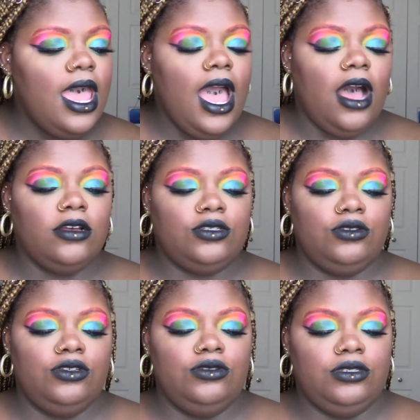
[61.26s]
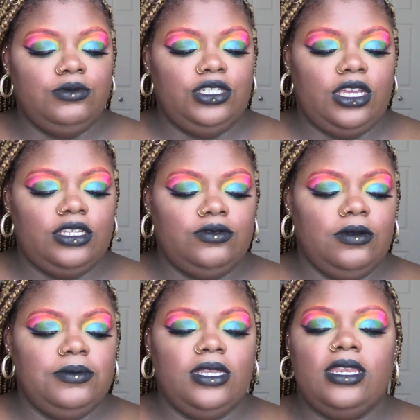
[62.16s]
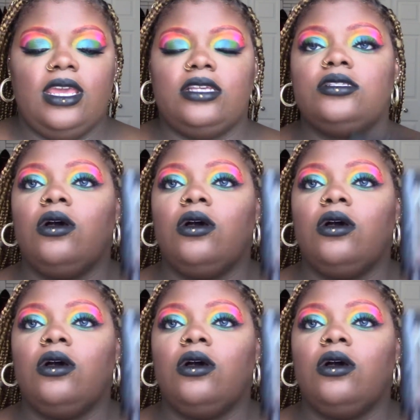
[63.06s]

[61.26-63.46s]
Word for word: I also used some shades from the NYX